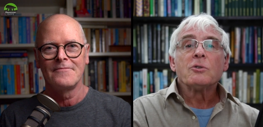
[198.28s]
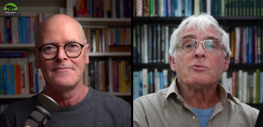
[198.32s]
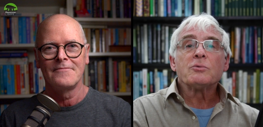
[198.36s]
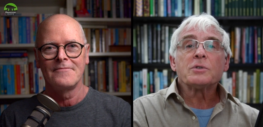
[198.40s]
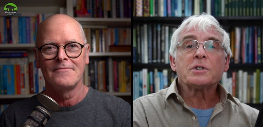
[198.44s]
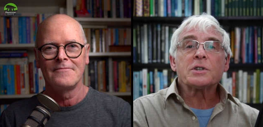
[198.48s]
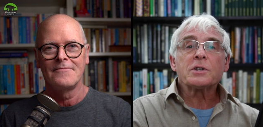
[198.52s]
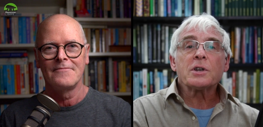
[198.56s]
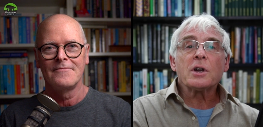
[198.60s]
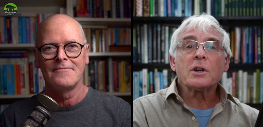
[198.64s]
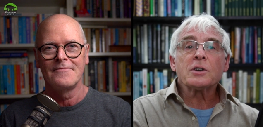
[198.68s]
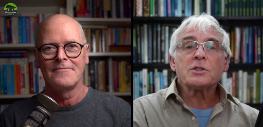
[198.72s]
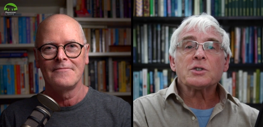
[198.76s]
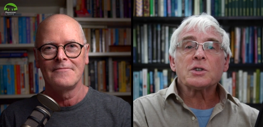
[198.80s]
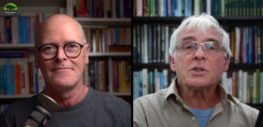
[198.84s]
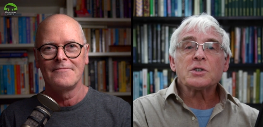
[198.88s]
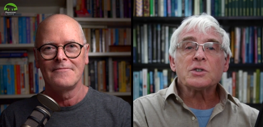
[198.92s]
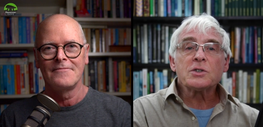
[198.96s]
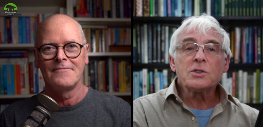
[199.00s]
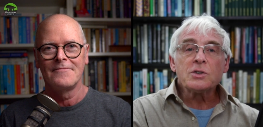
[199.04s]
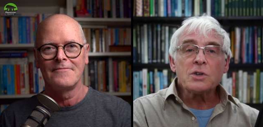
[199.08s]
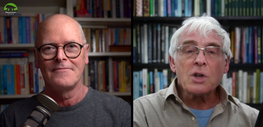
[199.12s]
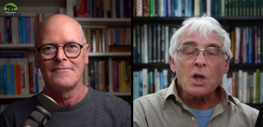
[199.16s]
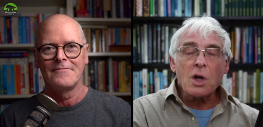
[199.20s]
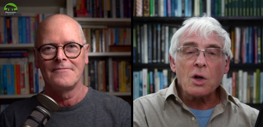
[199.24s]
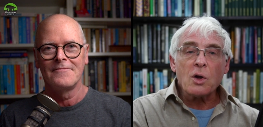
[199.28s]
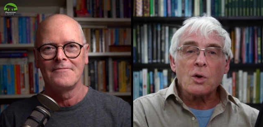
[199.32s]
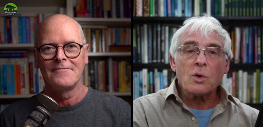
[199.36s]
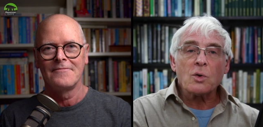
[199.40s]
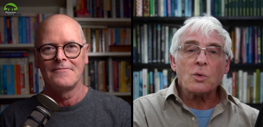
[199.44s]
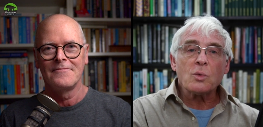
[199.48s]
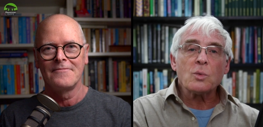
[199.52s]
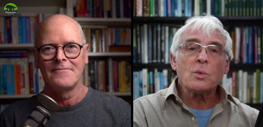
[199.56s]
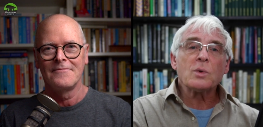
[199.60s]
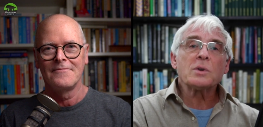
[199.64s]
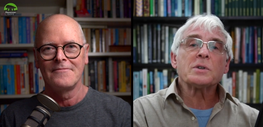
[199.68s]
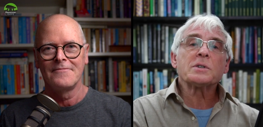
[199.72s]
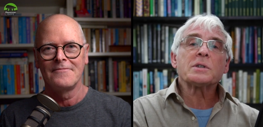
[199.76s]
Speaker 1: researchers know
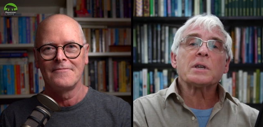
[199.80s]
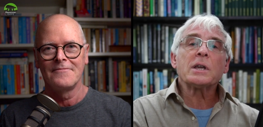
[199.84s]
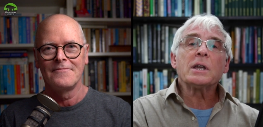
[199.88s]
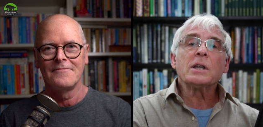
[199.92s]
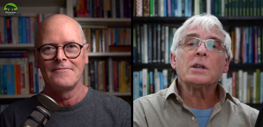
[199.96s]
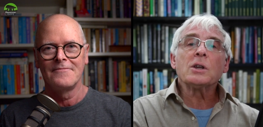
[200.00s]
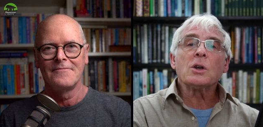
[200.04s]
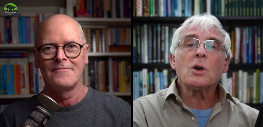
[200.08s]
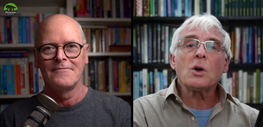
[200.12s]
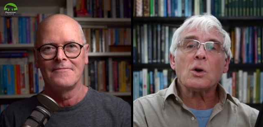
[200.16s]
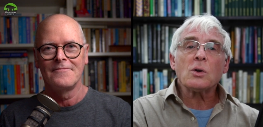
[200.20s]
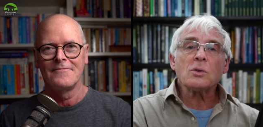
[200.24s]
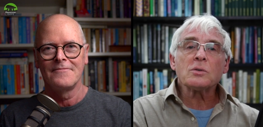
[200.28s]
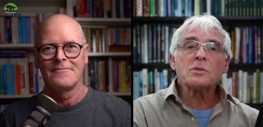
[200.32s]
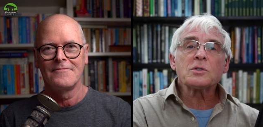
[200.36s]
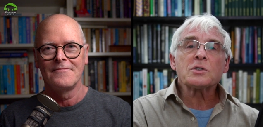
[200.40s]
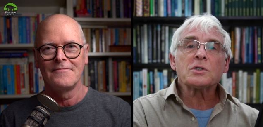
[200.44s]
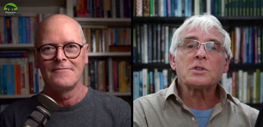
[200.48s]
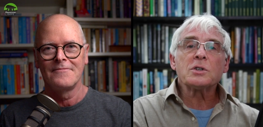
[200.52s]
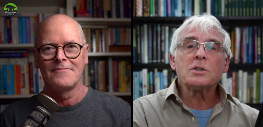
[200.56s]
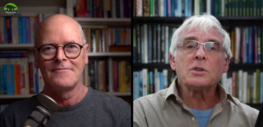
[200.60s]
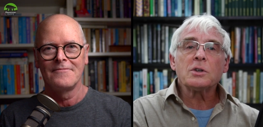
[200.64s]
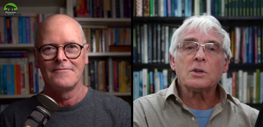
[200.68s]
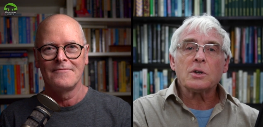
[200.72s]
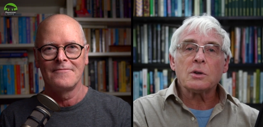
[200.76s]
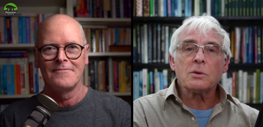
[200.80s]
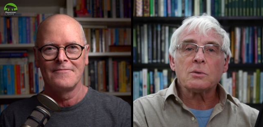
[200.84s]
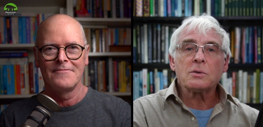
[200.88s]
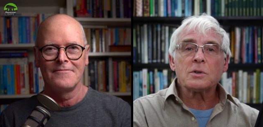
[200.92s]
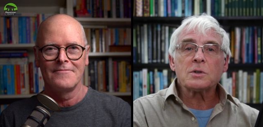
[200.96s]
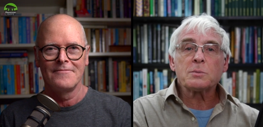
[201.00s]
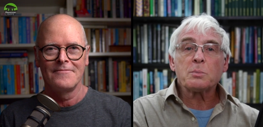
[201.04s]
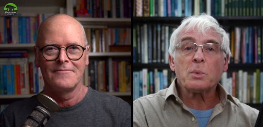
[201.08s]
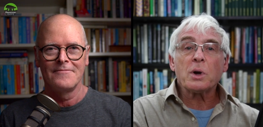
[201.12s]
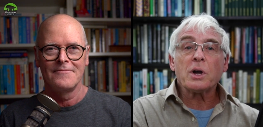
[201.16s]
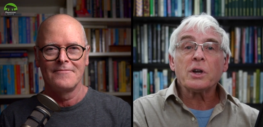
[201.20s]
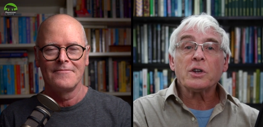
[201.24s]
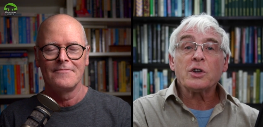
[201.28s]
was in constant
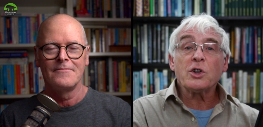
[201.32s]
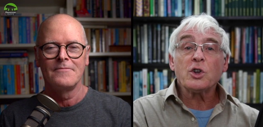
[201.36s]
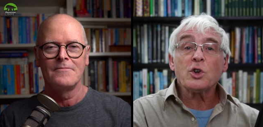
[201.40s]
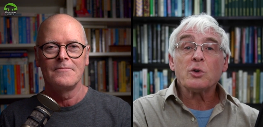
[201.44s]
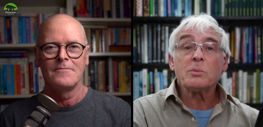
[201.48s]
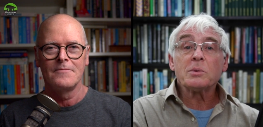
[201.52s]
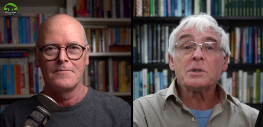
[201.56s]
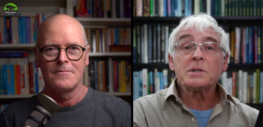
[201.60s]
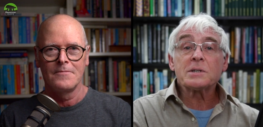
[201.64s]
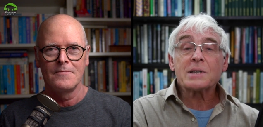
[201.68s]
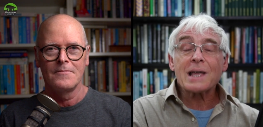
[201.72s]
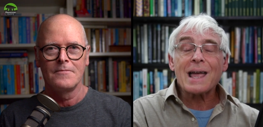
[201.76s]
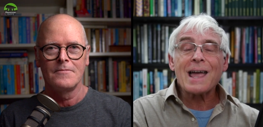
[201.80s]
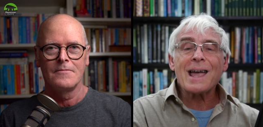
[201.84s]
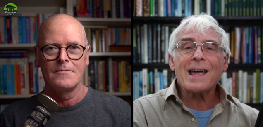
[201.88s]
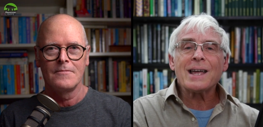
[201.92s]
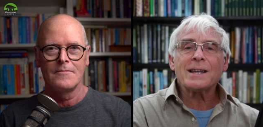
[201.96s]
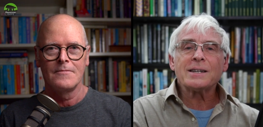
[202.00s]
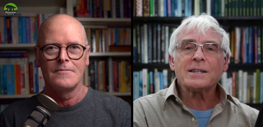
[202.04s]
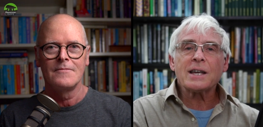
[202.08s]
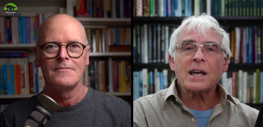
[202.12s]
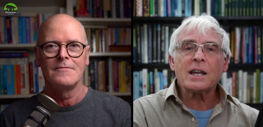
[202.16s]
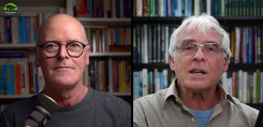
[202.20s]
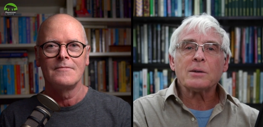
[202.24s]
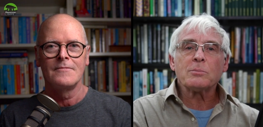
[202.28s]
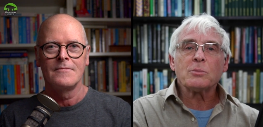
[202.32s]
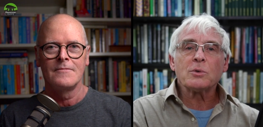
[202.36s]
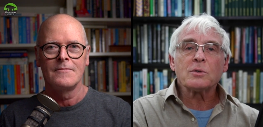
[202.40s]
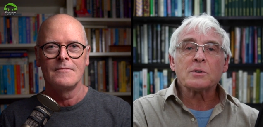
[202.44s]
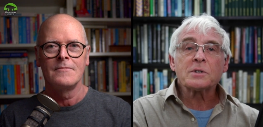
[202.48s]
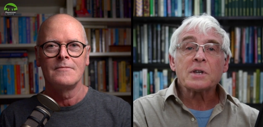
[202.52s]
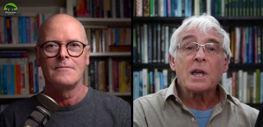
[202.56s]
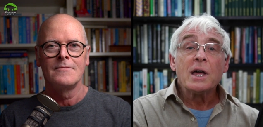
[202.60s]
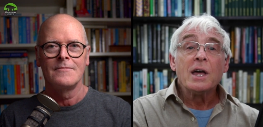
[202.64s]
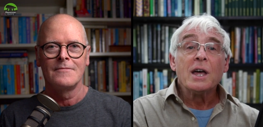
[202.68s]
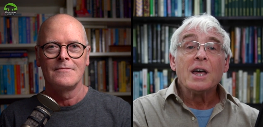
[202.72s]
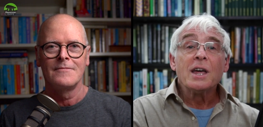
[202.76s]
use by humans and animals.